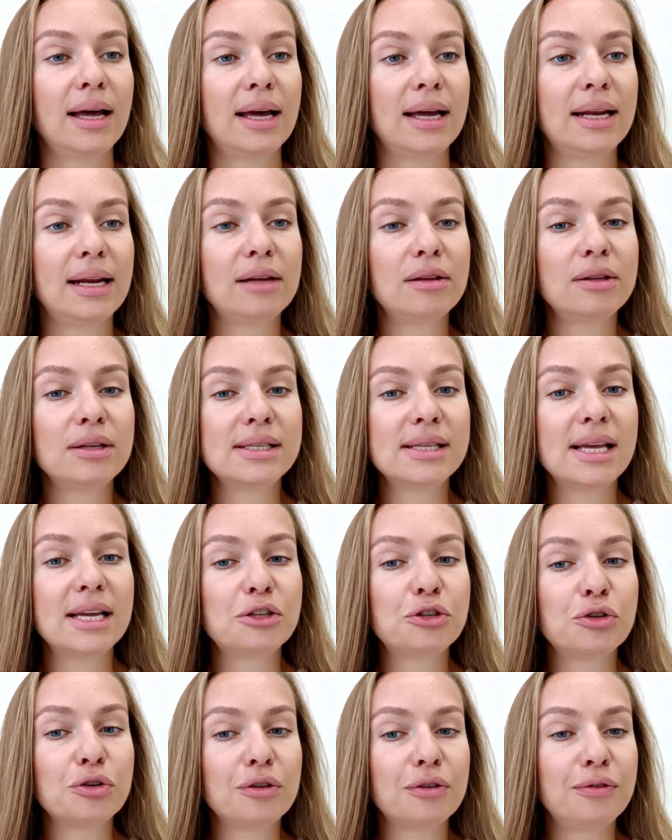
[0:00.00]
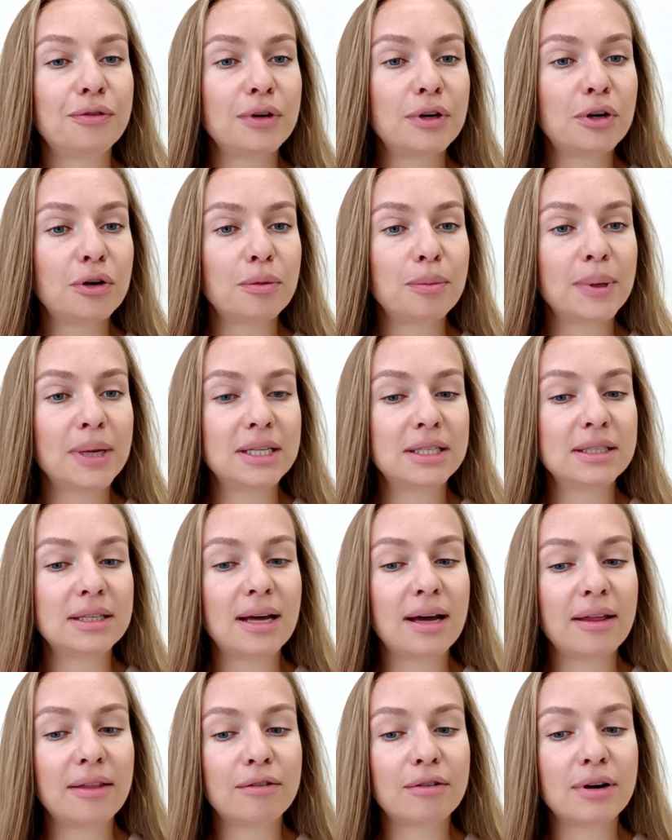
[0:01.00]
And now let's get to Ethereum and
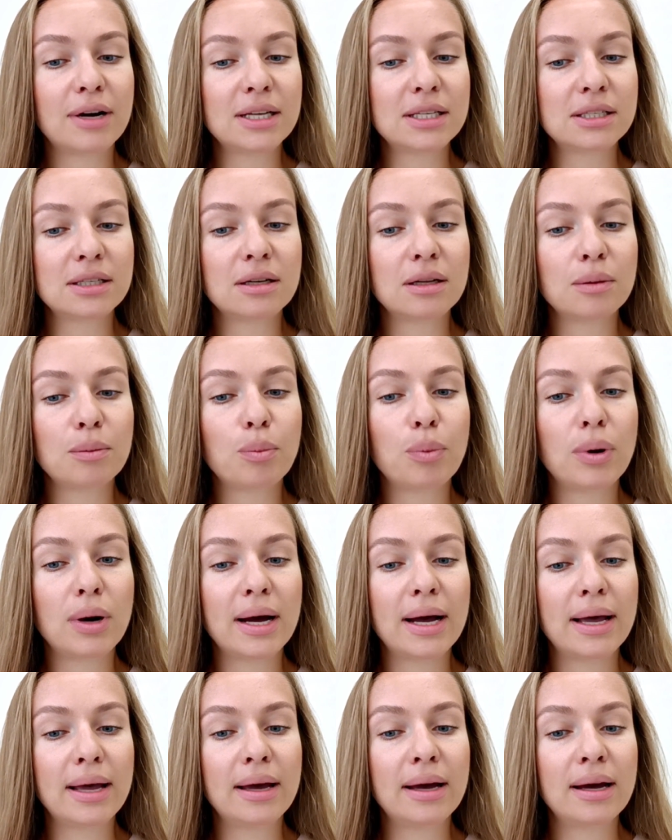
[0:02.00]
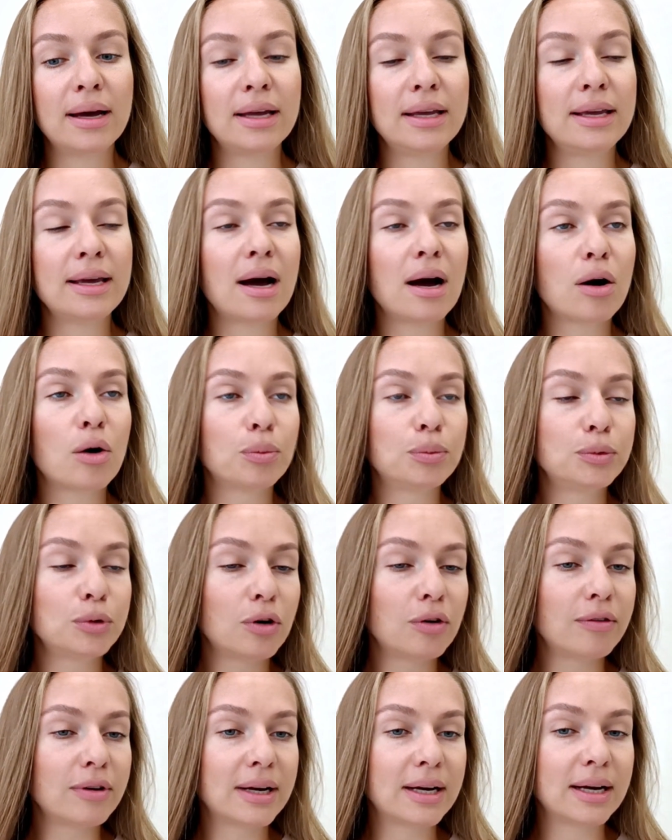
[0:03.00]
another article by Jakub
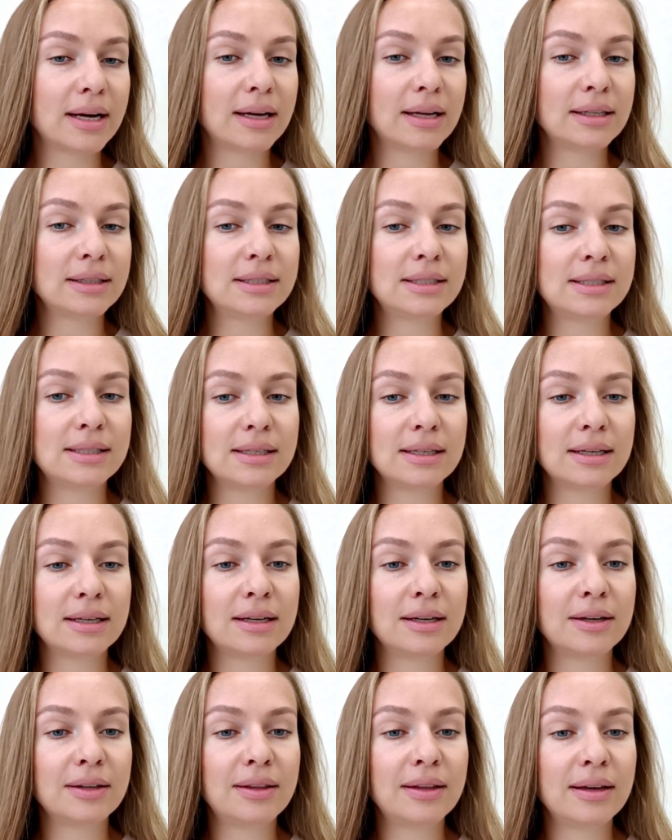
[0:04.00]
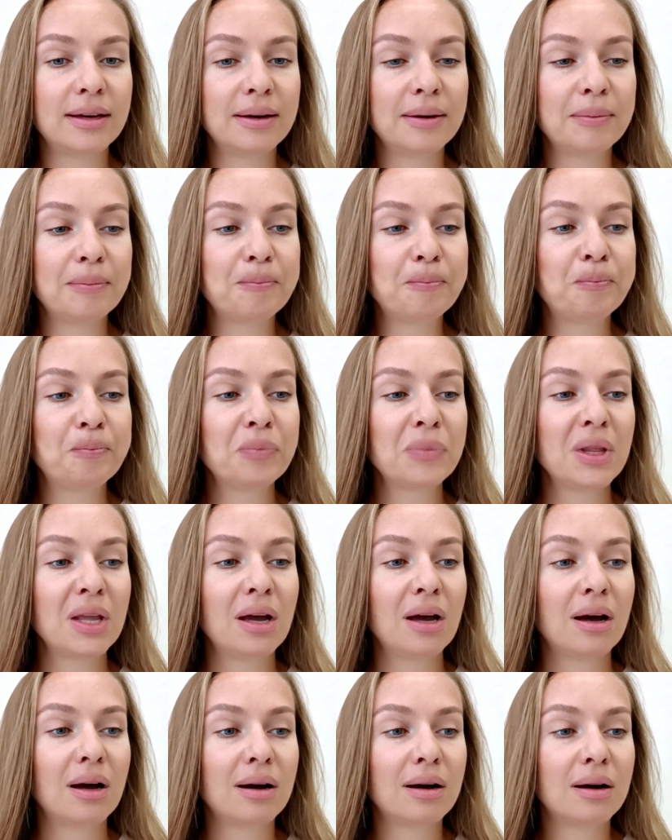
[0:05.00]
Novak and the
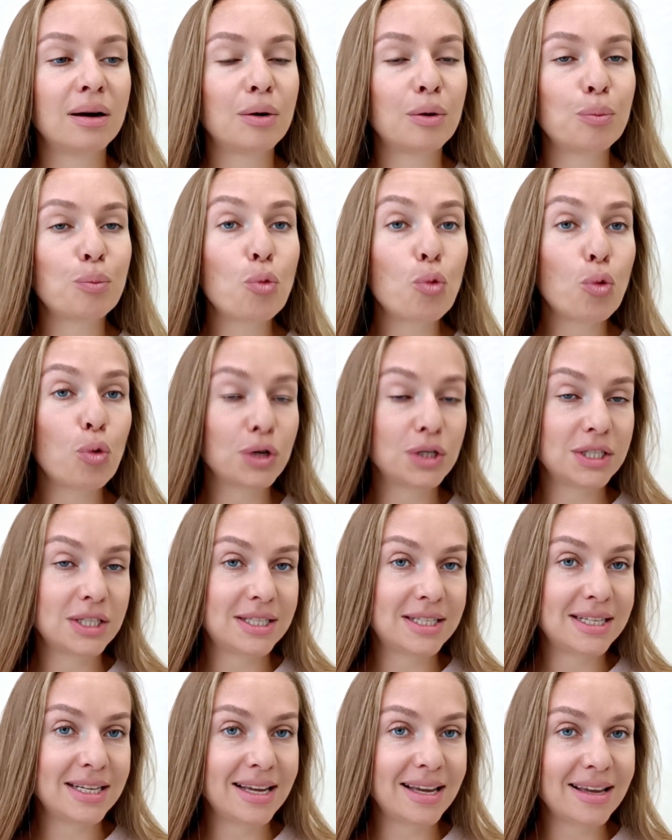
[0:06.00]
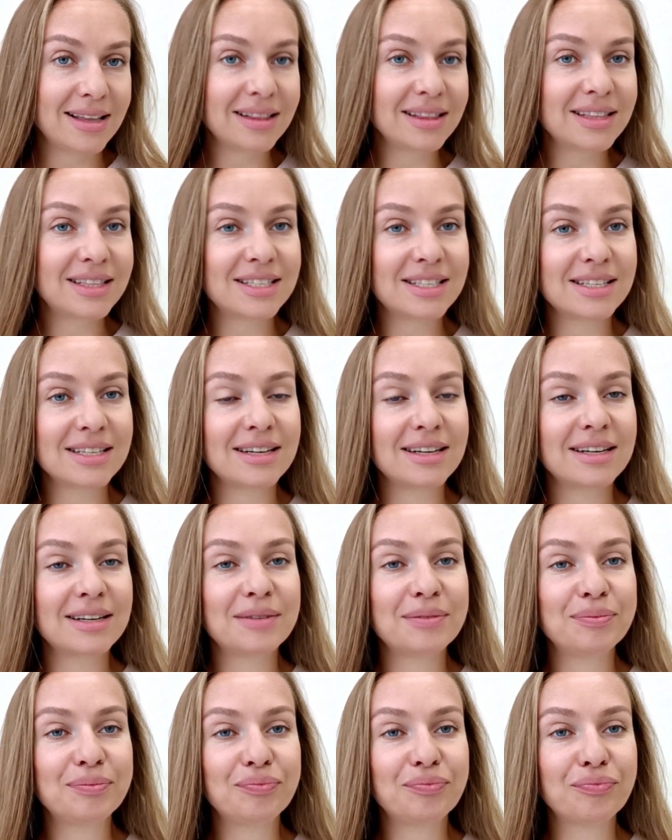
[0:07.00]
more detailed
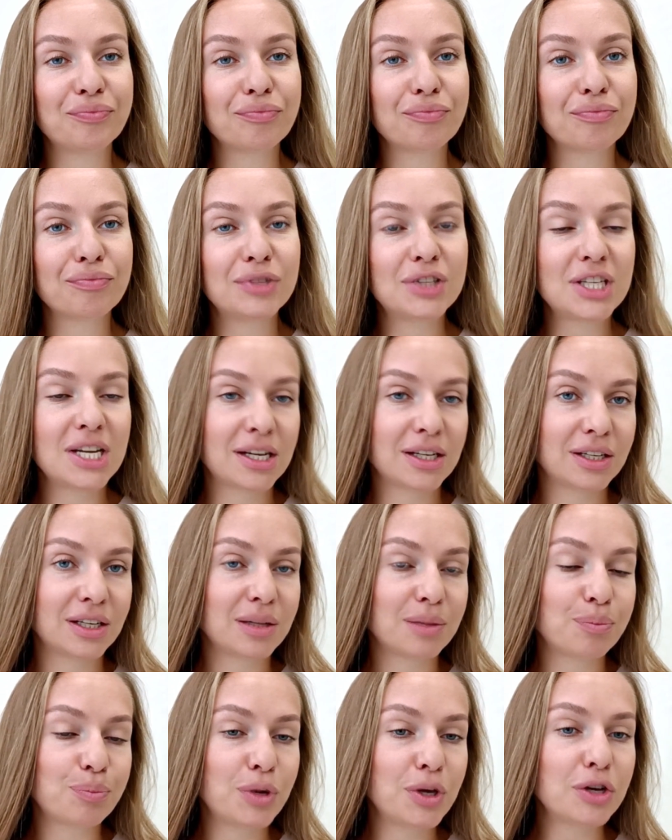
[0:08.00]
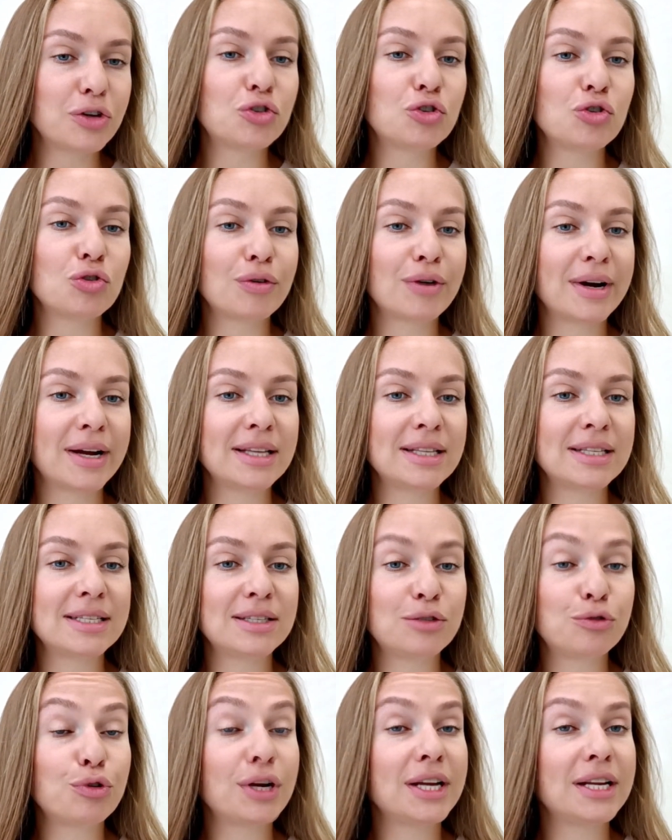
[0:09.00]
technical picture and the
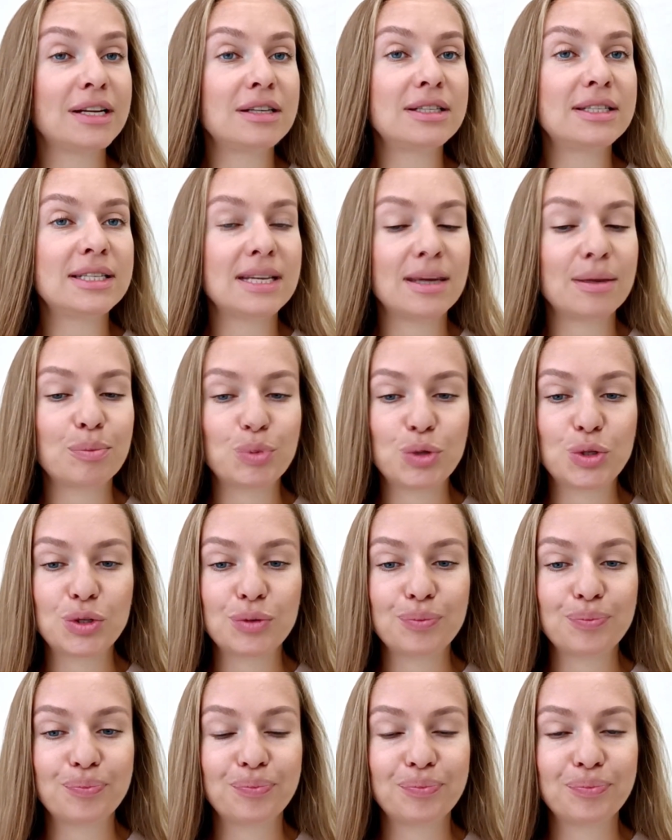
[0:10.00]
trading tips.